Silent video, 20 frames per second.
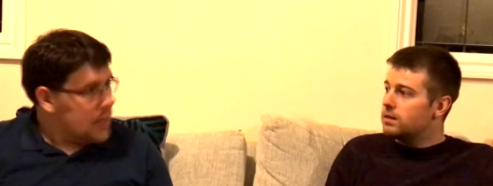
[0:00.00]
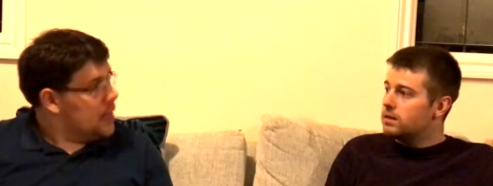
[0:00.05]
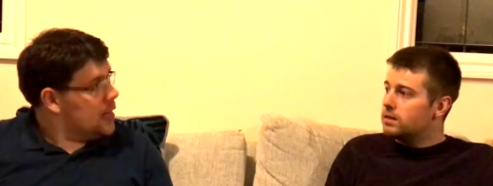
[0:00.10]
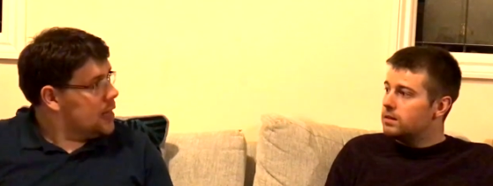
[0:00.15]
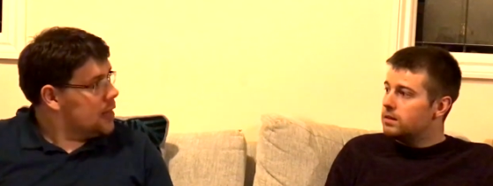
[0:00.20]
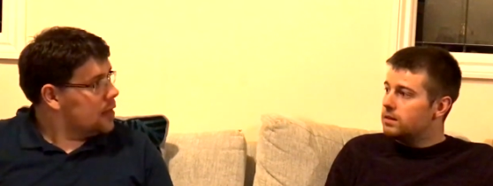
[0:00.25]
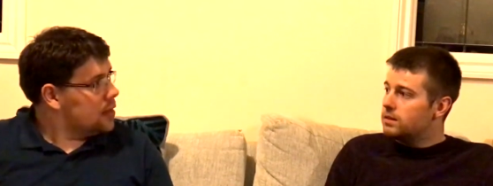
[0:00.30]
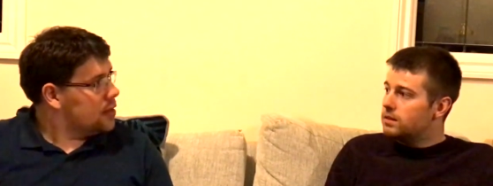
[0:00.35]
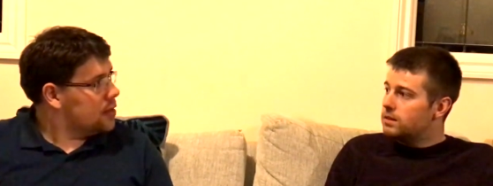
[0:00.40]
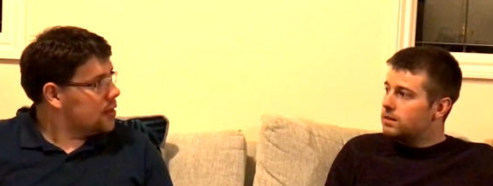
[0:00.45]

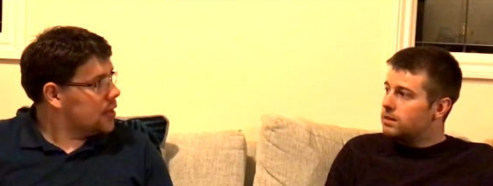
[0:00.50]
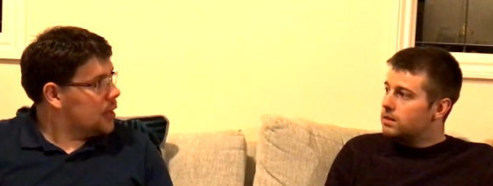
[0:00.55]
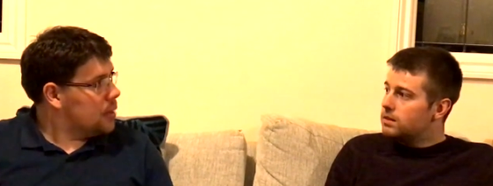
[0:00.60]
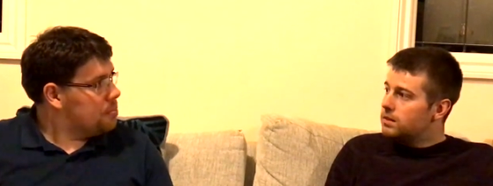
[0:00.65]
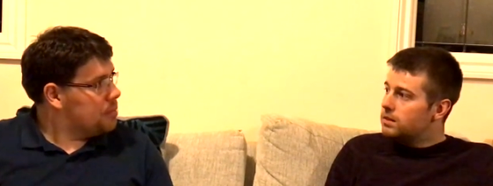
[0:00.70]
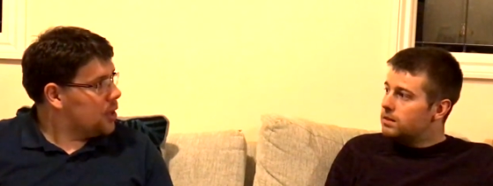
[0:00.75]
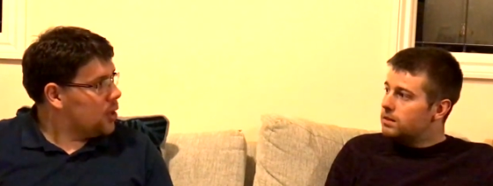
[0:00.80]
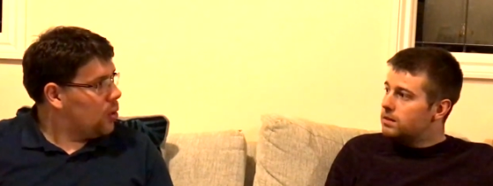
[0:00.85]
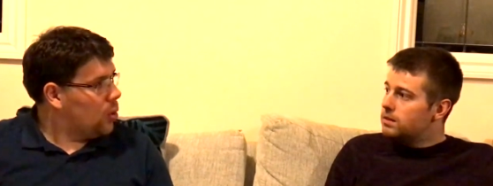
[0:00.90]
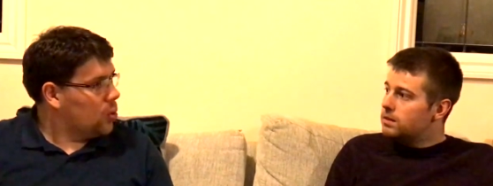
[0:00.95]
Speaker 1: England can
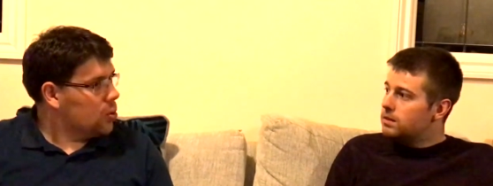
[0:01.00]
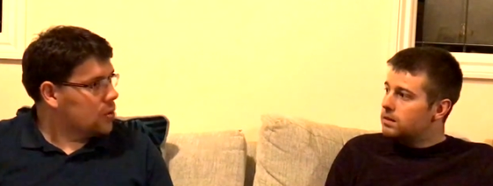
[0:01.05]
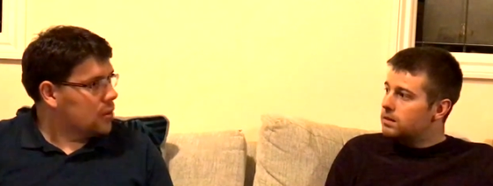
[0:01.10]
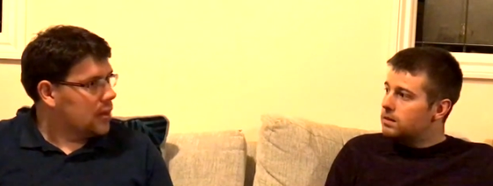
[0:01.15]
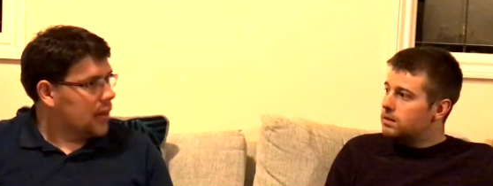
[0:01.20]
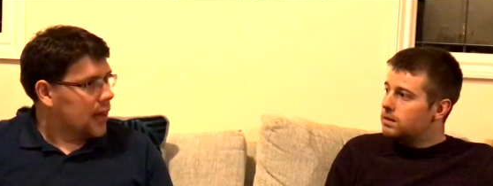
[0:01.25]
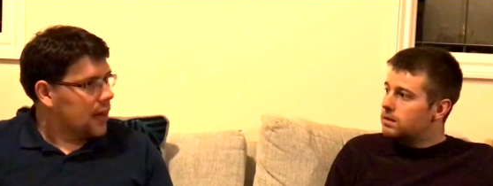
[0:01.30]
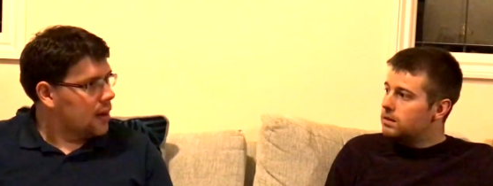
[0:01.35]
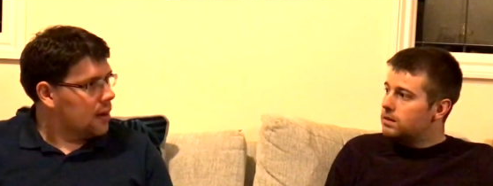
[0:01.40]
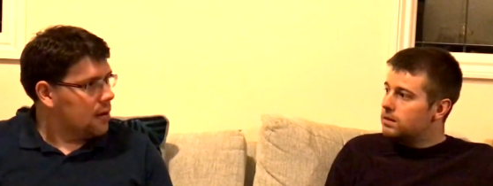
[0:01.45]
be called
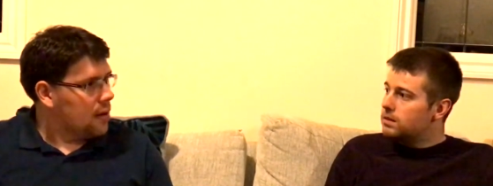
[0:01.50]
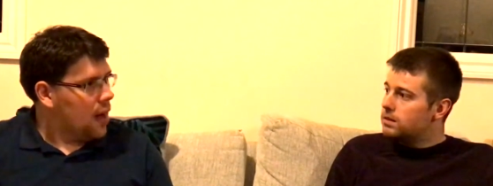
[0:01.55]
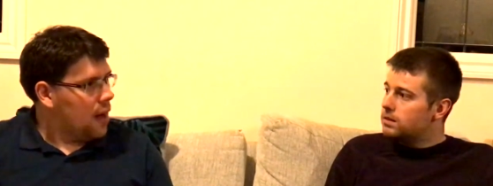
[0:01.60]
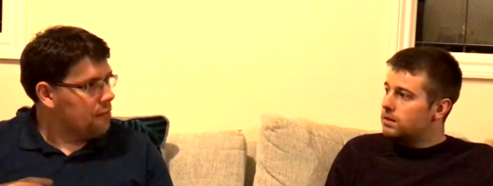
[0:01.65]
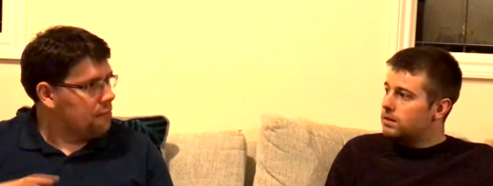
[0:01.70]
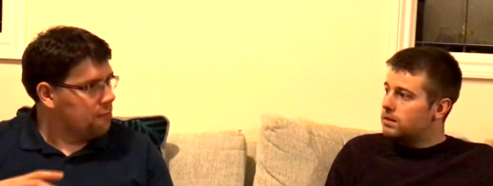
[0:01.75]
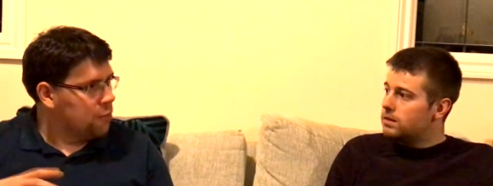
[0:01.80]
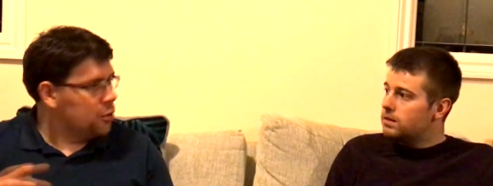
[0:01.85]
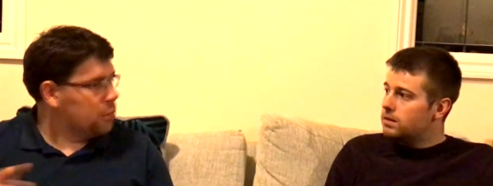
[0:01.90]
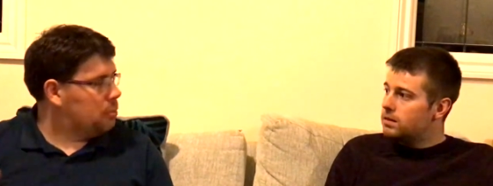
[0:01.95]
like a, a
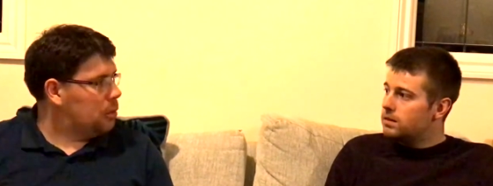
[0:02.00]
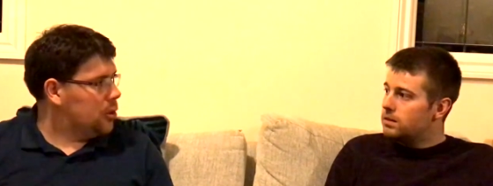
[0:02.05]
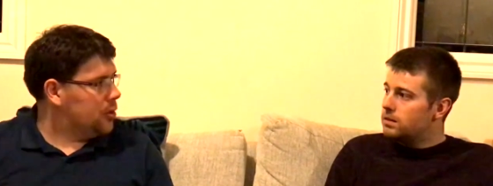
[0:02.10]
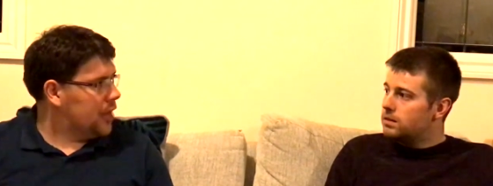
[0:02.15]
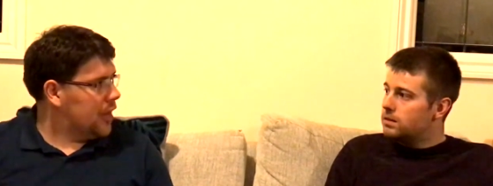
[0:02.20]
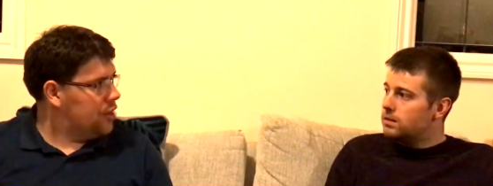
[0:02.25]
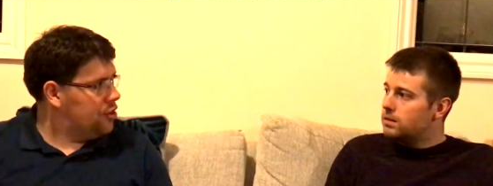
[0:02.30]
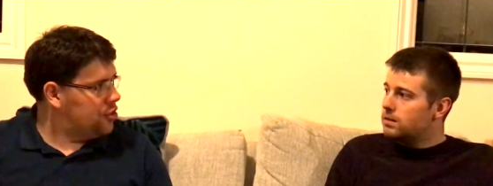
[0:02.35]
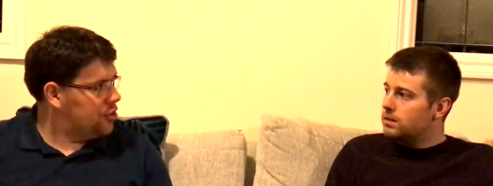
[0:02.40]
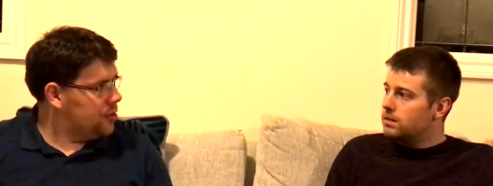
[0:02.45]
football
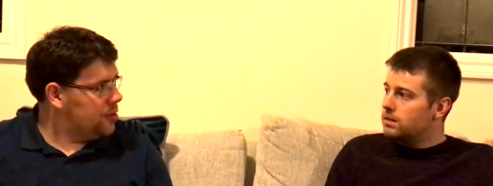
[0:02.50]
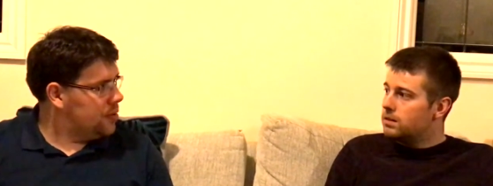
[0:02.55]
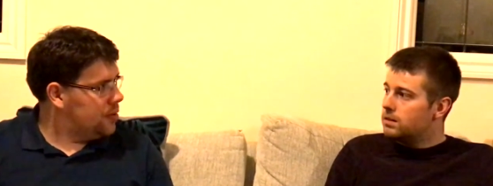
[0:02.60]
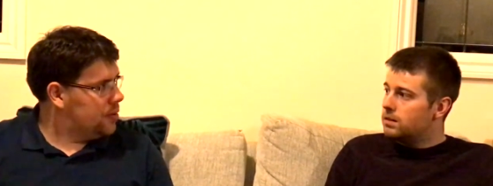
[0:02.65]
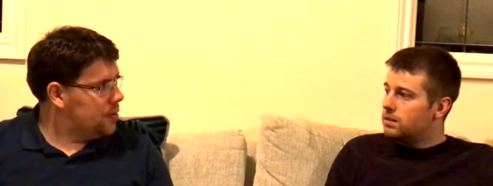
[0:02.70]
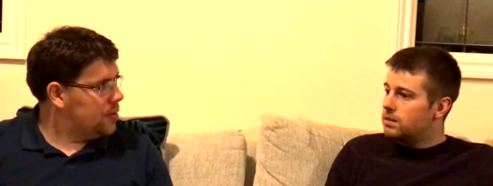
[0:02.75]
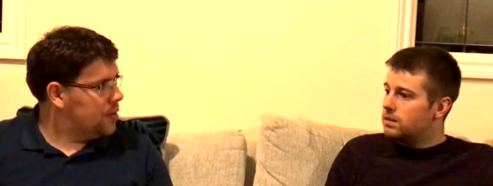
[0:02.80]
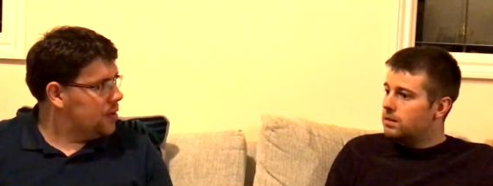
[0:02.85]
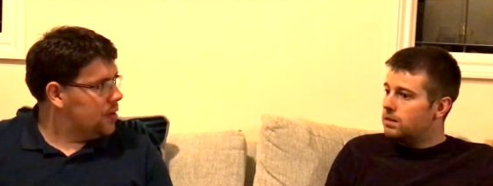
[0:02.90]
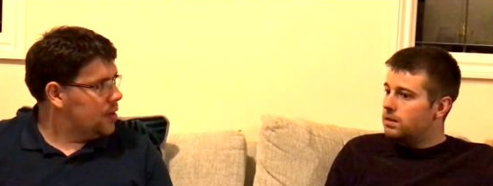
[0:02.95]
nation?
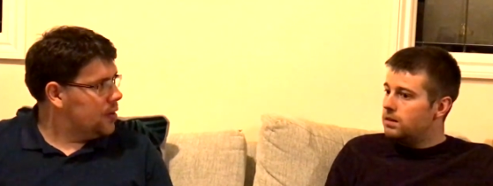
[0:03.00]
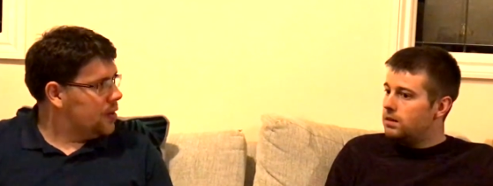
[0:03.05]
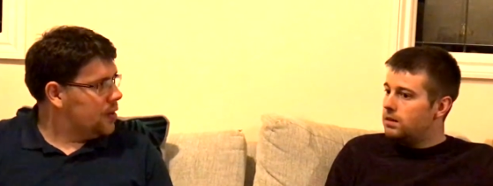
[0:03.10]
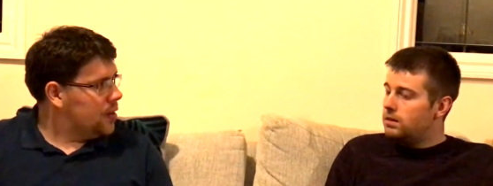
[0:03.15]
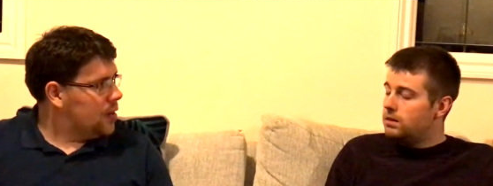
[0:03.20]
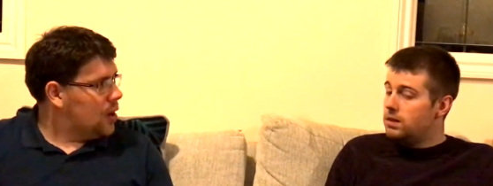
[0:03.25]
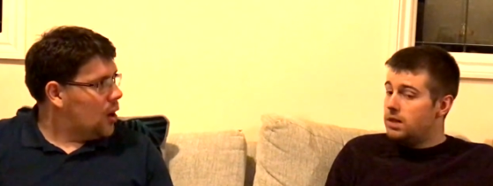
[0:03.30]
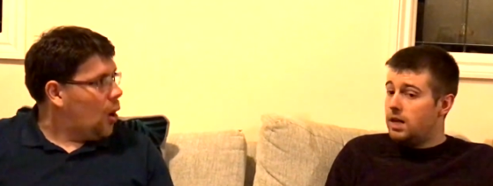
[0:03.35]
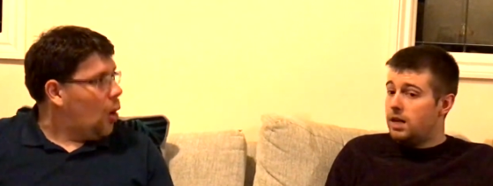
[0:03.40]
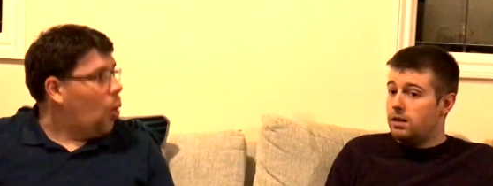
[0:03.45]

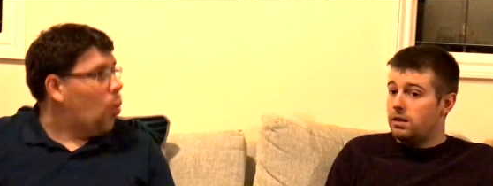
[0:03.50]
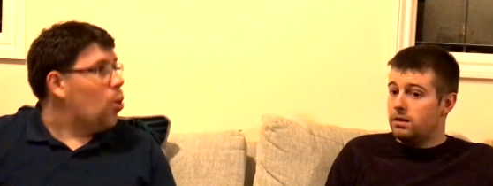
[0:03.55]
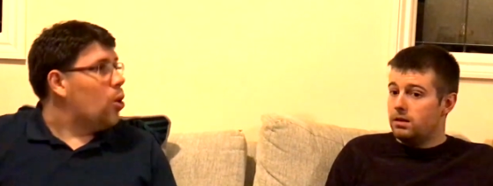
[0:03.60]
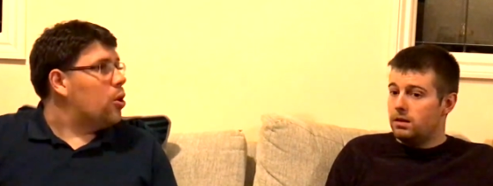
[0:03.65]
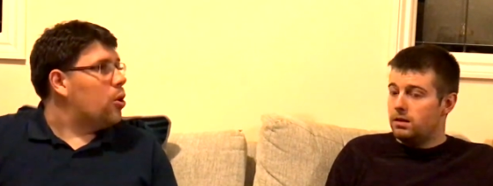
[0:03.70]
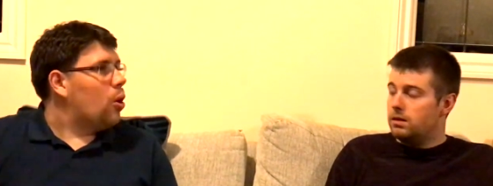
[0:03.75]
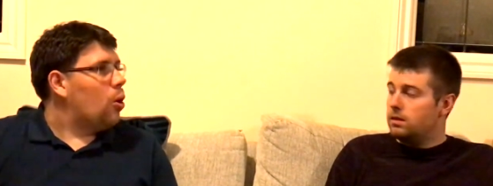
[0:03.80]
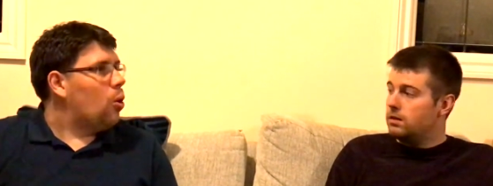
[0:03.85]
Yeah. Or